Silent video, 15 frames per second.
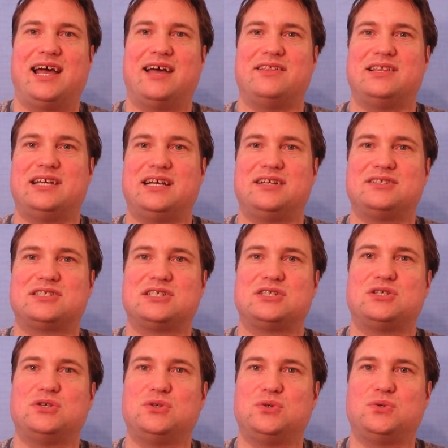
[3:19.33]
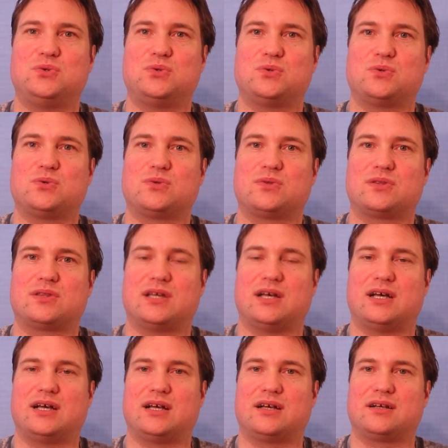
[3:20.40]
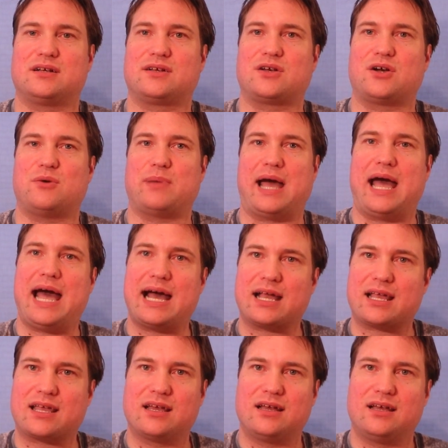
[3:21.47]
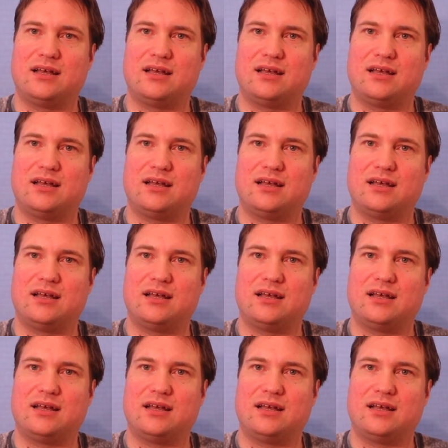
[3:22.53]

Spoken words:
And then to do the go back,